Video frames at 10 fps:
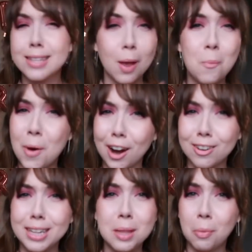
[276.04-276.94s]

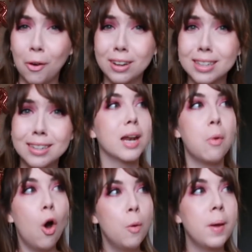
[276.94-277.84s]
somewhere in the book. And I'm
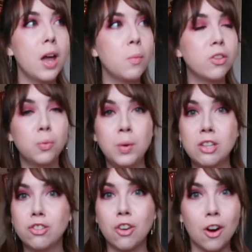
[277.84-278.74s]
hoping once we
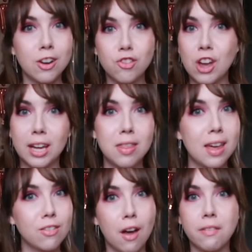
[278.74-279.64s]
start checking
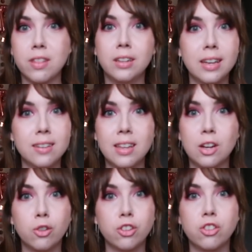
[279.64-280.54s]
things off the list,
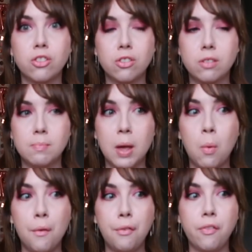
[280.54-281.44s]
it'll just, it
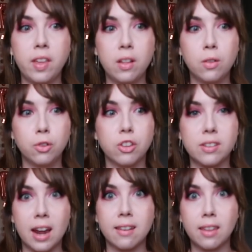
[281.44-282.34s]
won't feel
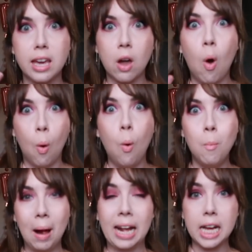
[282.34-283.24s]
just as like, oh
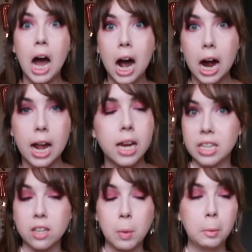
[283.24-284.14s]
my god.
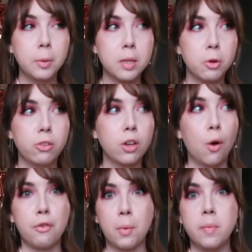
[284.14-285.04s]
This is probably the most like
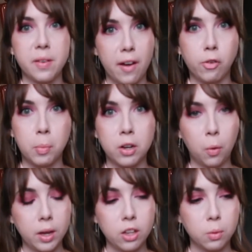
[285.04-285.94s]
overwhelmed I've ever been
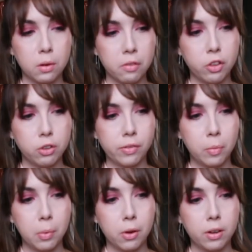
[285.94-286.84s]
going into a revision of a
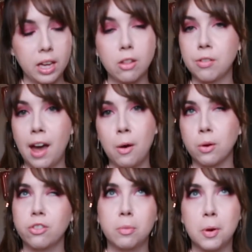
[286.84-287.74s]
book. Either that or
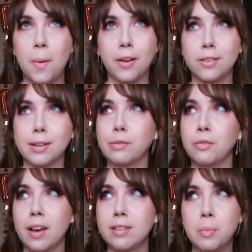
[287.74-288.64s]
it's just been a while since I've
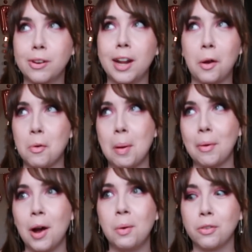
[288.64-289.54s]
revised a book and I don't
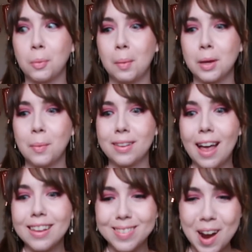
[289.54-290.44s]
remember how overwhelming it was
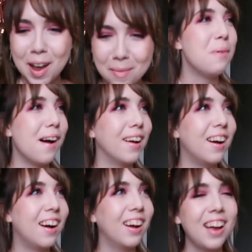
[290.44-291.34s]
last time. But
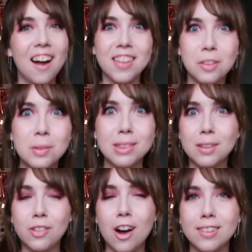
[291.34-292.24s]
yeah, that's what
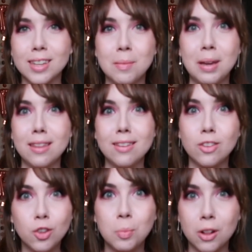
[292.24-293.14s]
the vlog's gonna be. This is
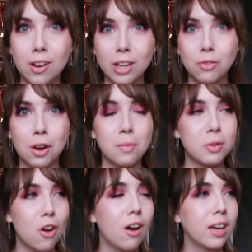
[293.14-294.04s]
a super long intro. I've
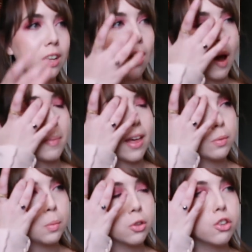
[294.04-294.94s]
been talking a lot, but
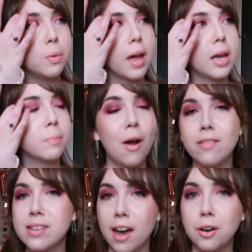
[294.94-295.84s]
that's what we're doing. I don't
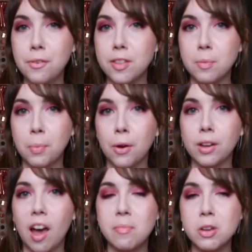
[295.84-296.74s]
have a title for this
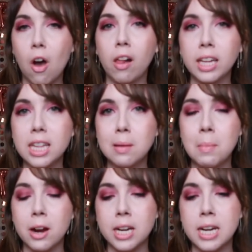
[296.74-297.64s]
book. I've been calling it The
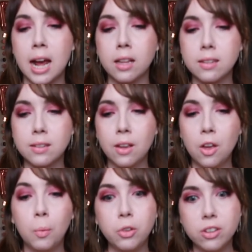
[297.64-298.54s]
Marionettes,
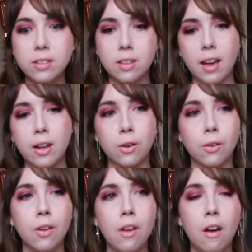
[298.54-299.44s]
which is the
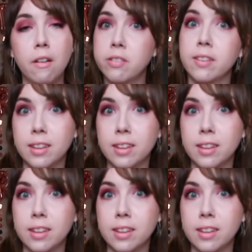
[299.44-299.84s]
title of the